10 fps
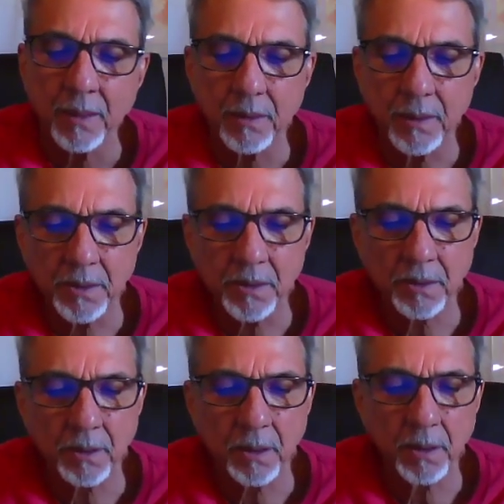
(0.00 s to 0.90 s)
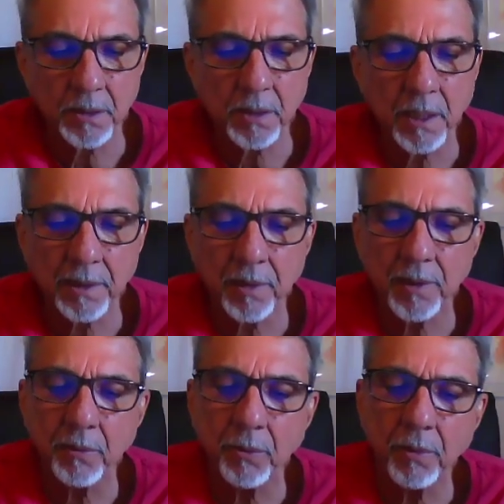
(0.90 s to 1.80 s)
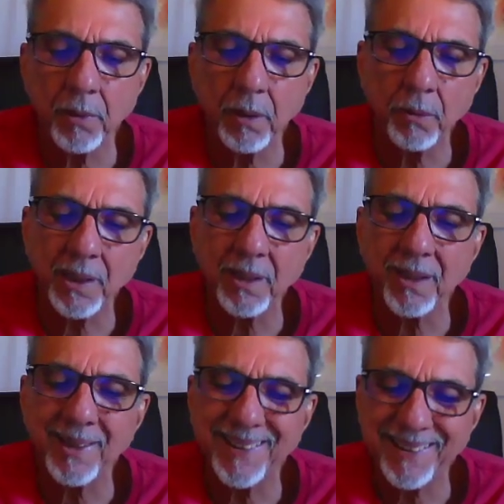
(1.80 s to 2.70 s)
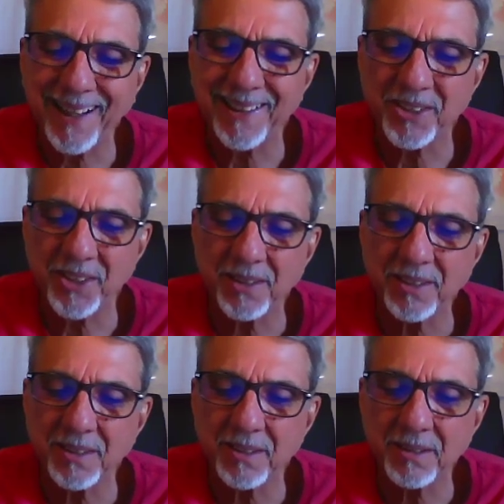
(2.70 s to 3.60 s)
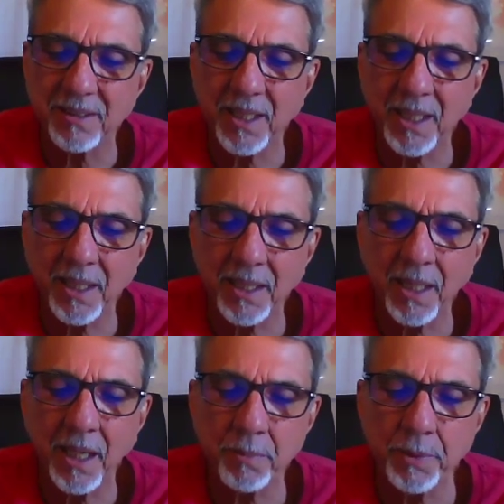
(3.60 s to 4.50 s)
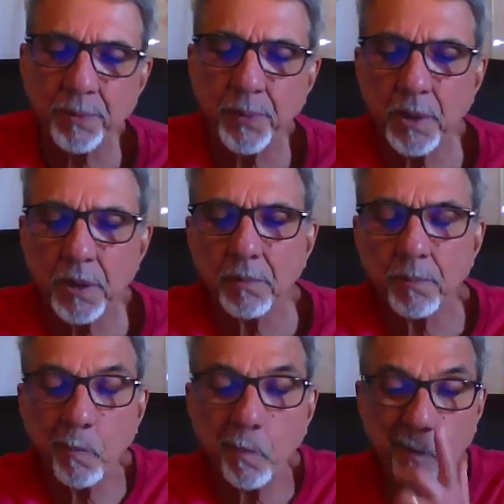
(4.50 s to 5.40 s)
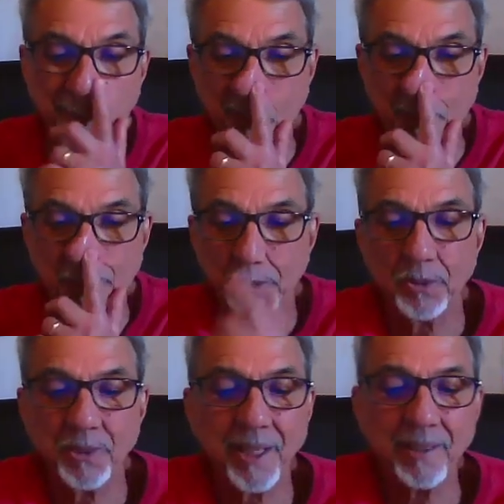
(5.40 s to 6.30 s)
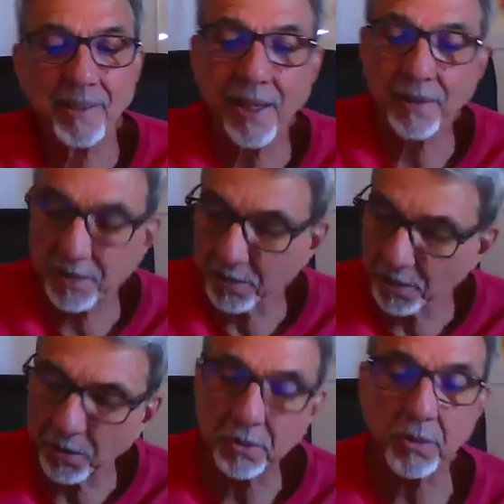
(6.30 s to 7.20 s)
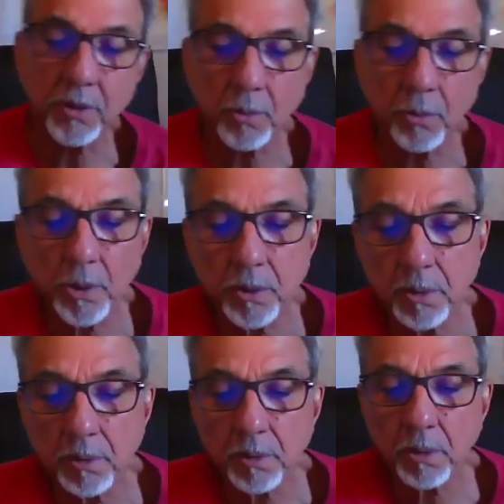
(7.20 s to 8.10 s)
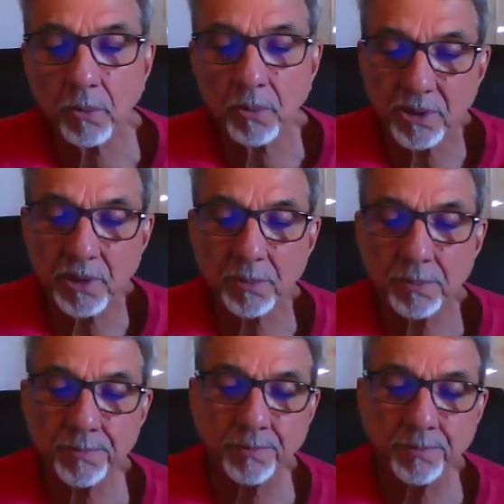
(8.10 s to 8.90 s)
It's literally written here, intelligence. I prefer to say that using the word wisdom.